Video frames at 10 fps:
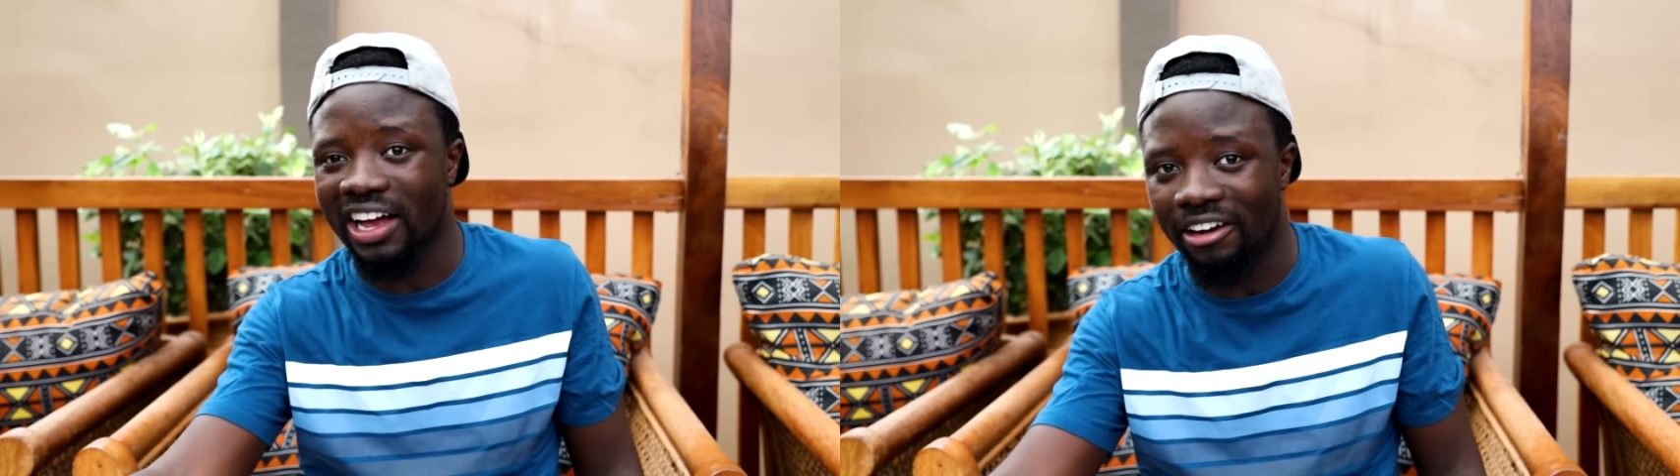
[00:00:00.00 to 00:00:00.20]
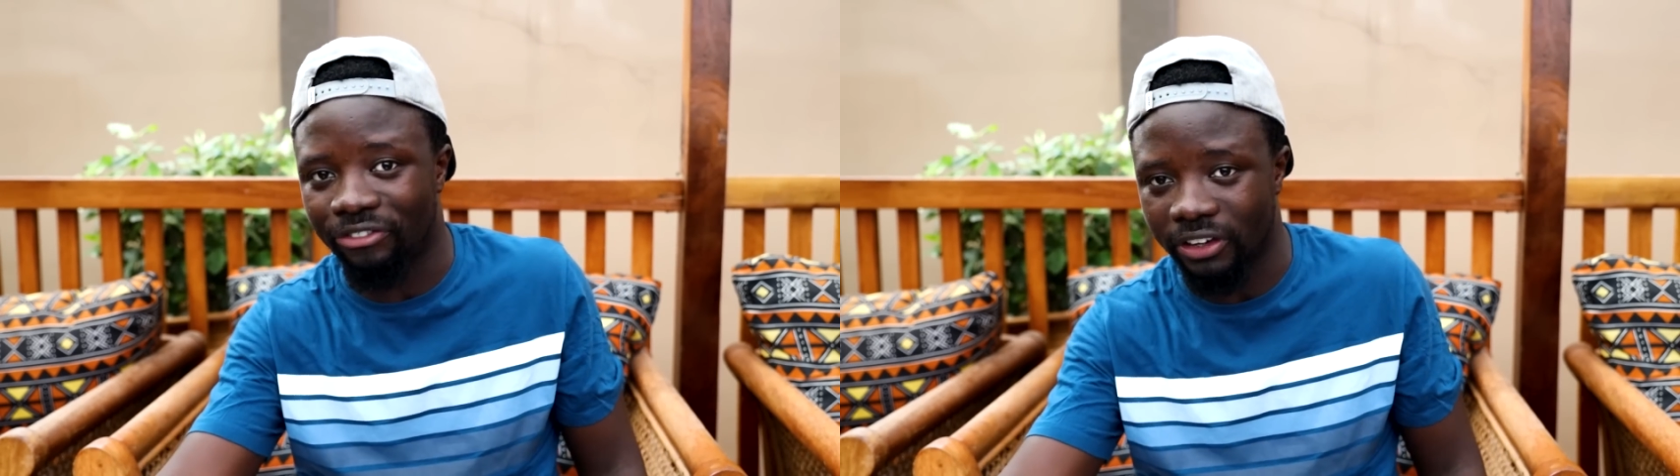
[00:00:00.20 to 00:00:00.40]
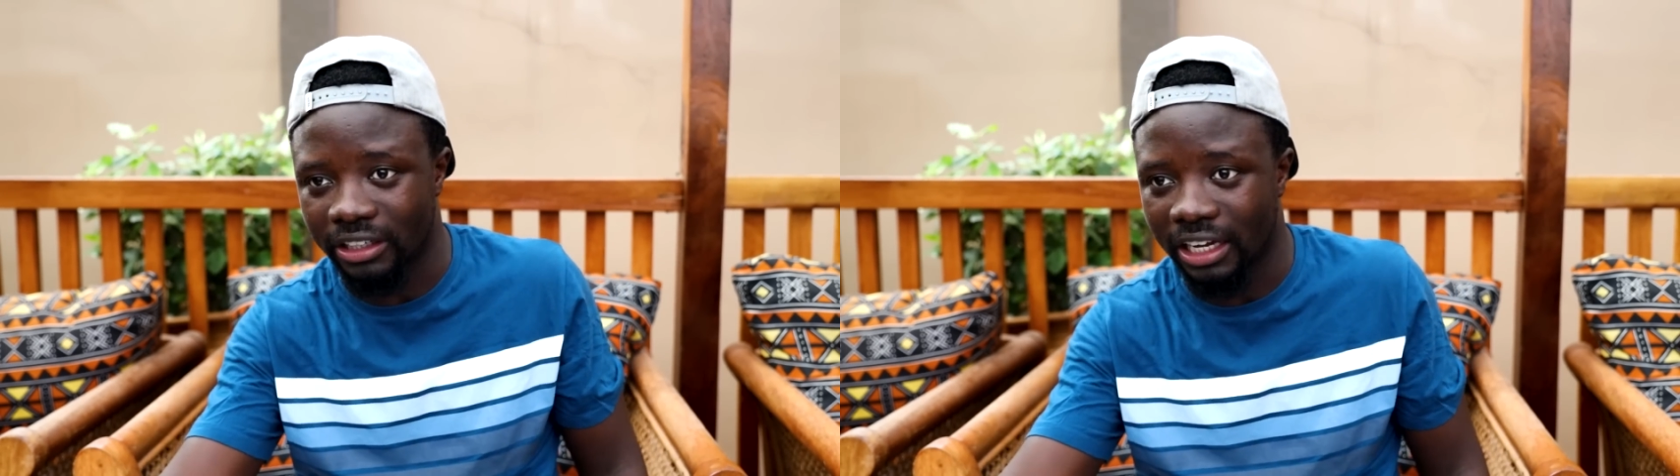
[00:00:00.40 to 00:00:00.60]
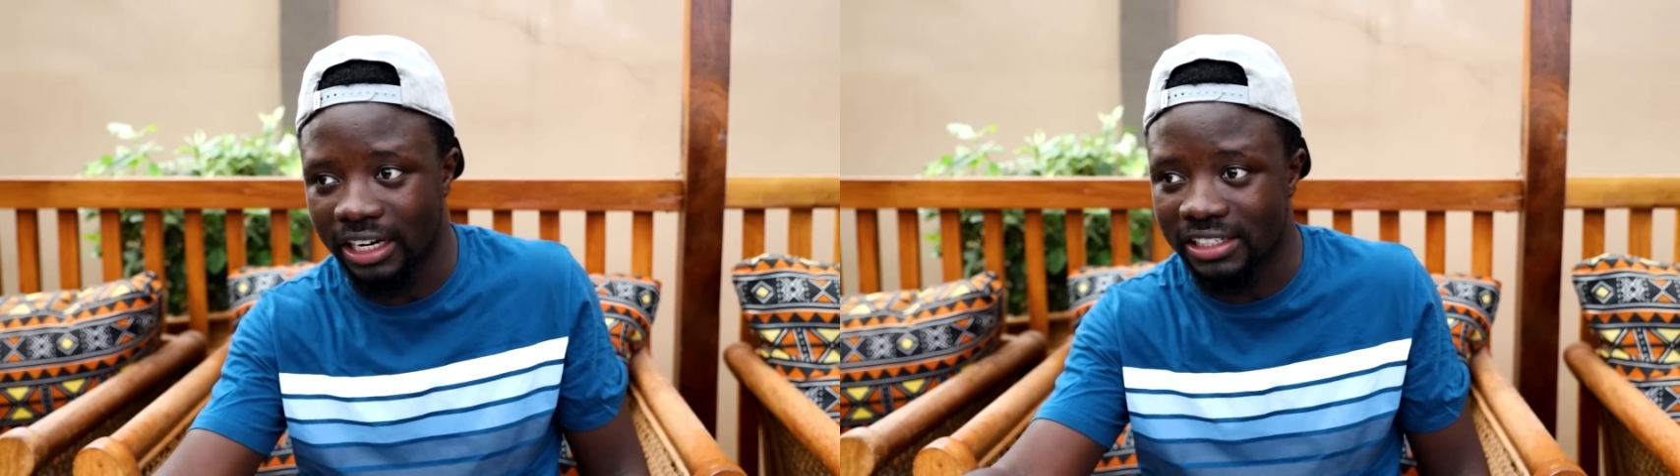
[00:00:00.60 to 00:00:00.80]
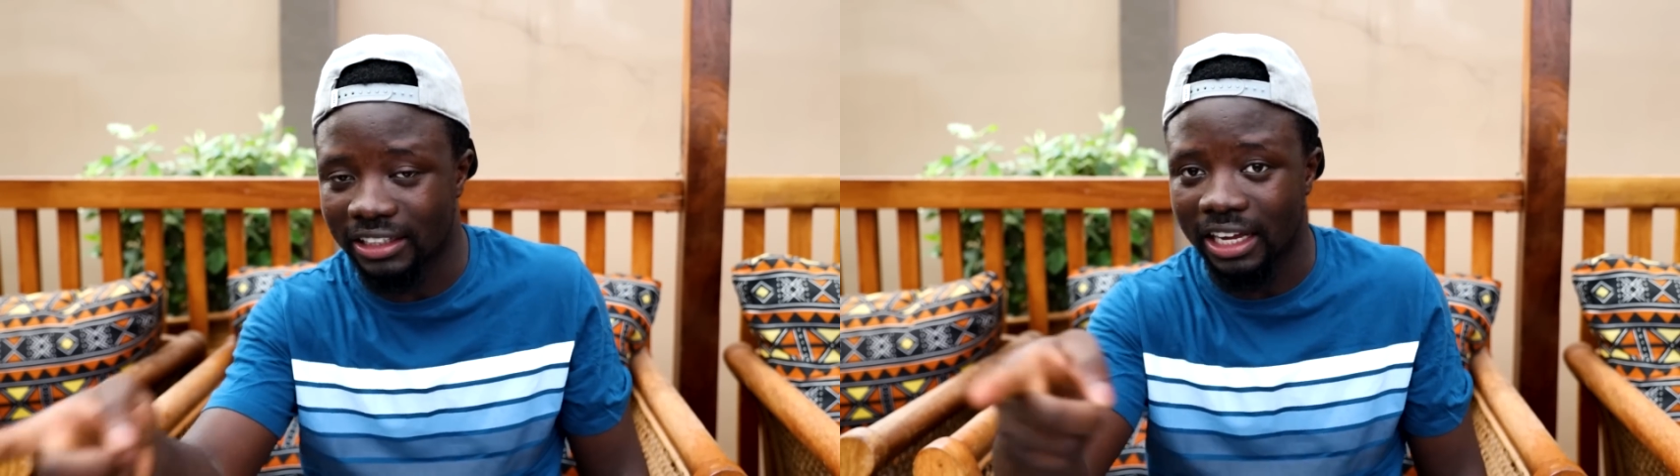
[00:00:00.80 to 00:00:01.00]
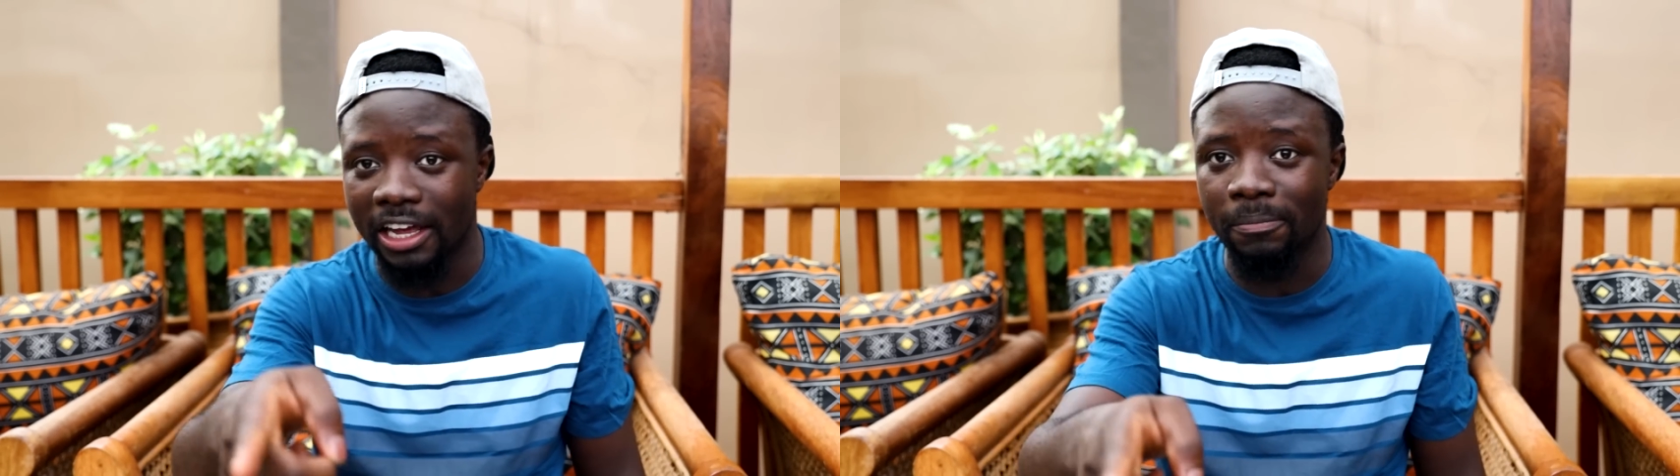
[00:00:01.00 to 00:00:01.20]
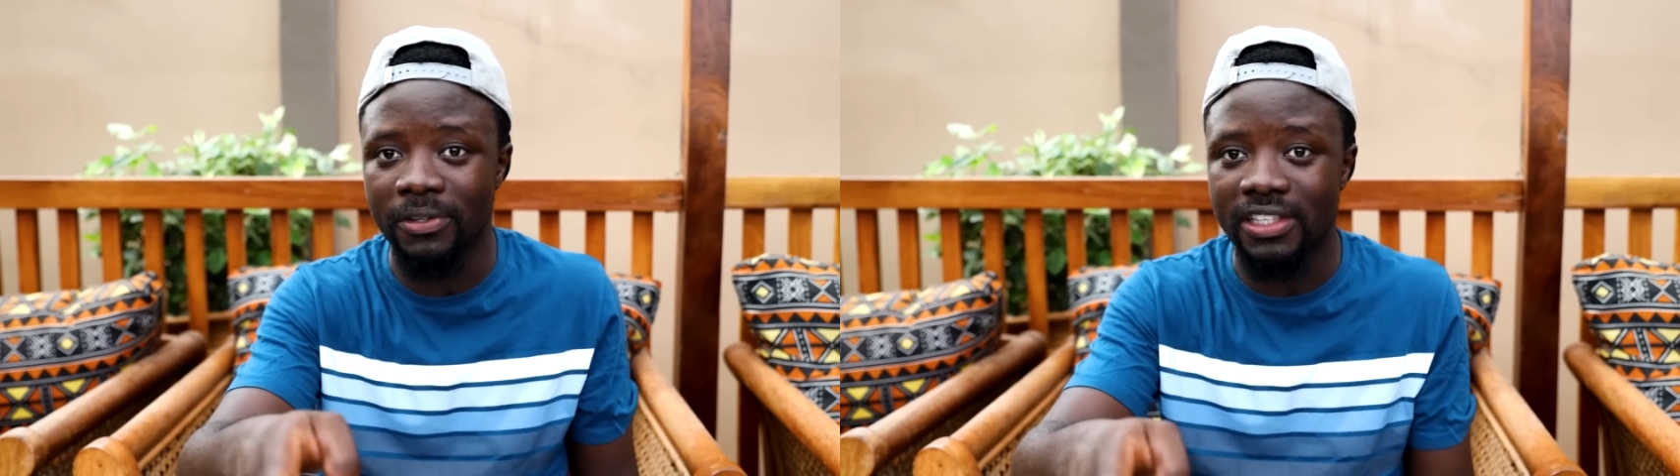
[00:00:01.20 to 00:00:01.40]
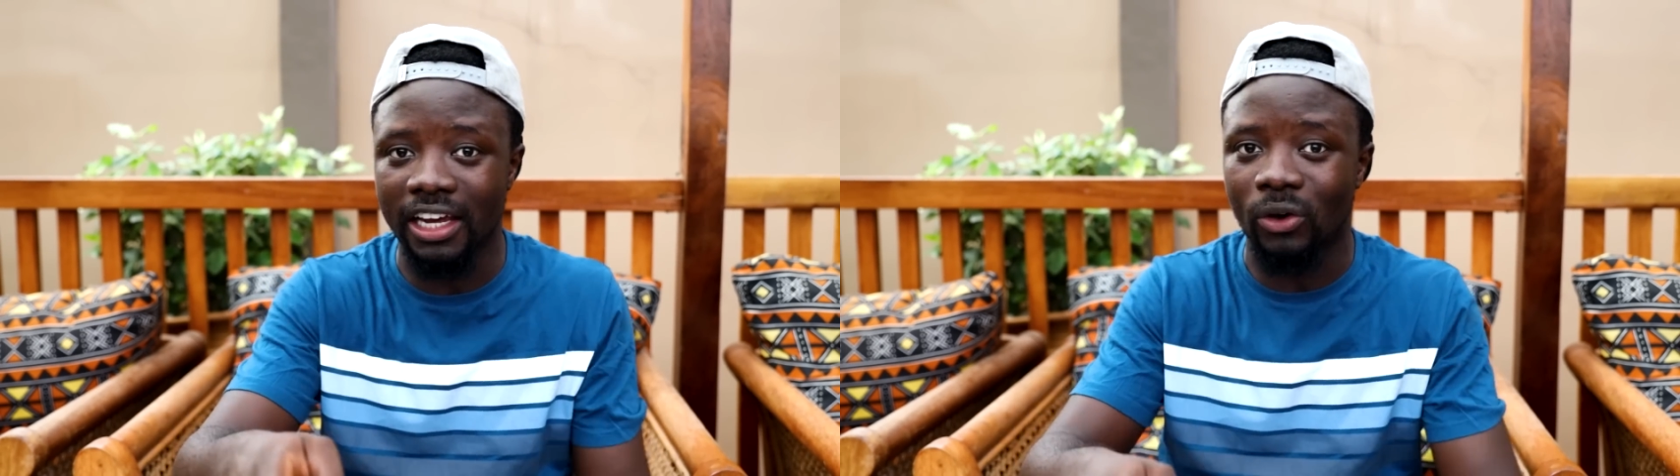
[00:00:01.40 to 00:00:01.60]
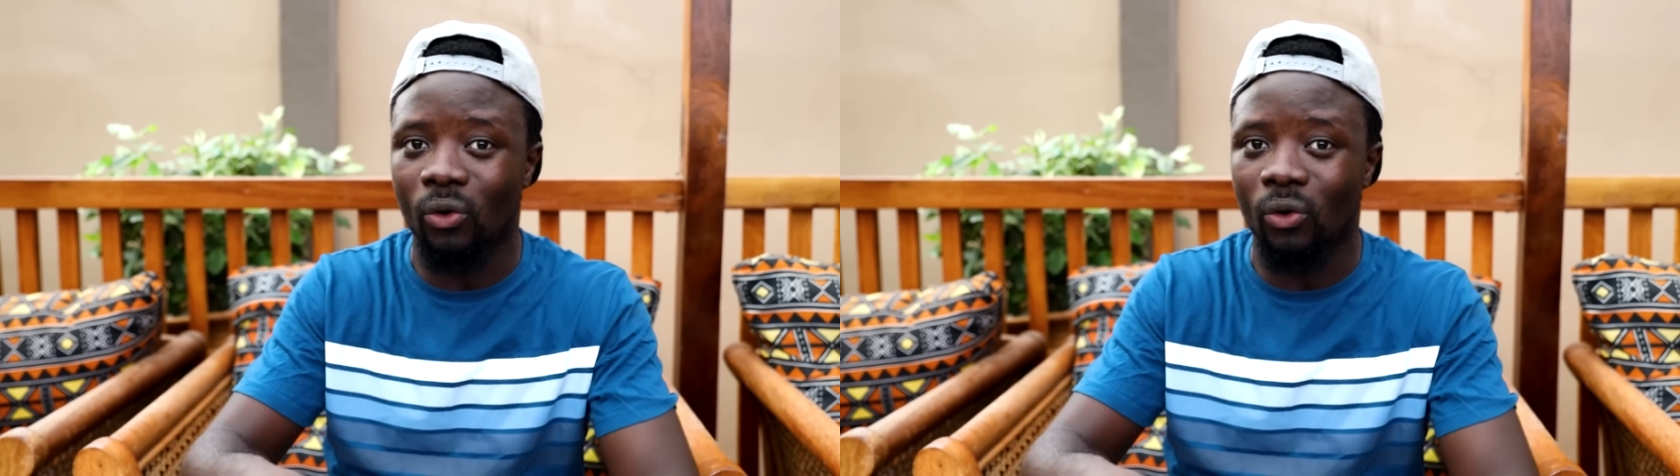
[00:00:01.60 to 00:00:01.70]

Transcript: coffee, and a Shataye mistake,